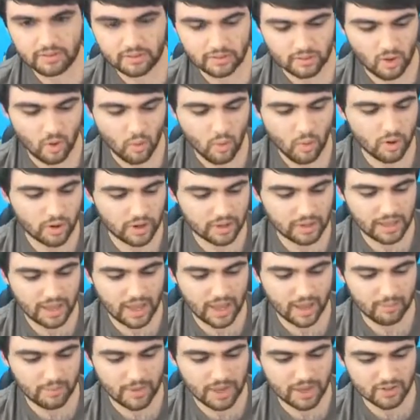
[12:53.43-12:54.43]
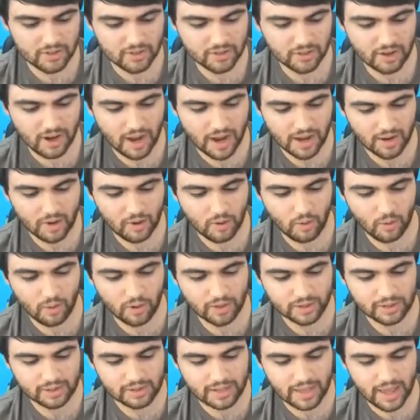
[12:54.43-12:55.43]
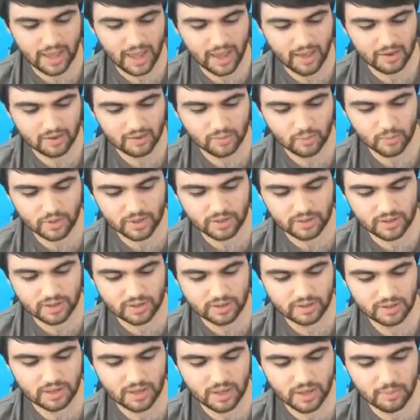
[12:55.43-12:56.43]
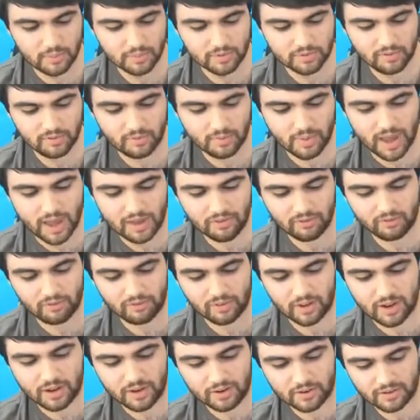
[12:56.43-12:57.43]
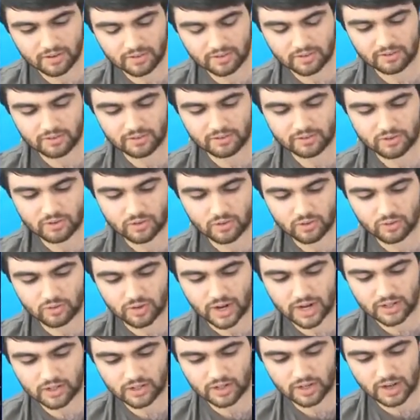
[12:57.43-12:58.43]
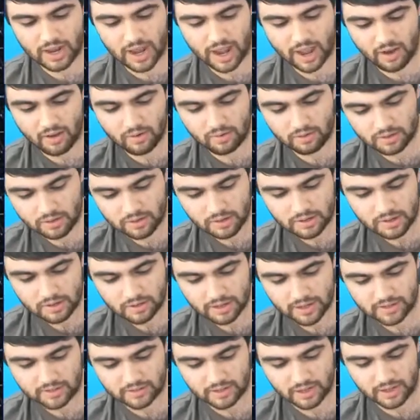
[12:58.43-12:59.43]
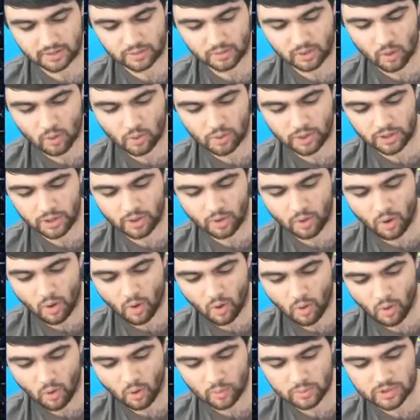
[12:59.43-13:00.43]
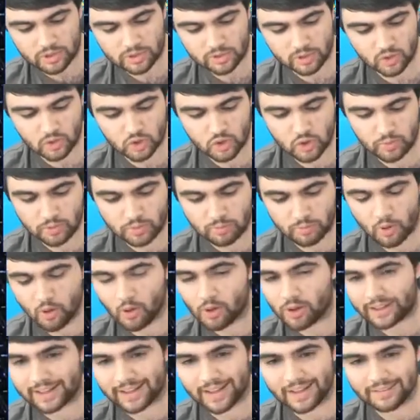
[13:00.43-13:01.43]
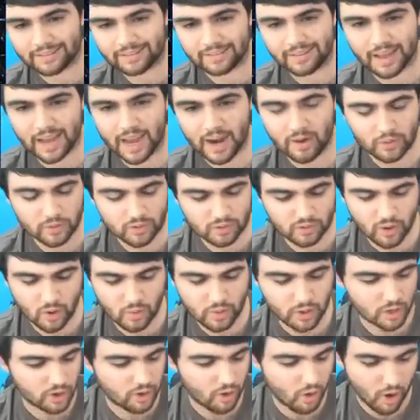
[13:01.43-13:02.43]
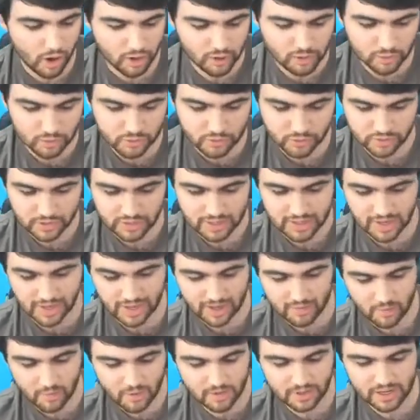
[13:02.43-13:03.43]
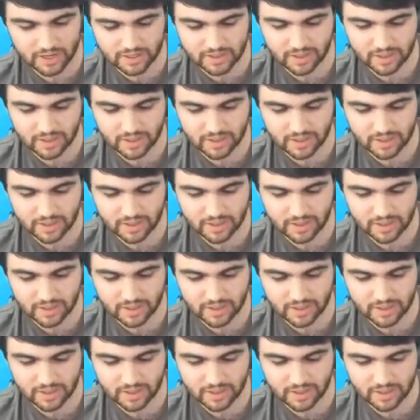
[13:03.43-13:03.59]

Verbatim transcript: Don't worry, Lee. I made sure I caught that with the tips of my fingers stretching out like Santonio Holmes in the Super Bowl against the Arizona Cardinals for the game-winning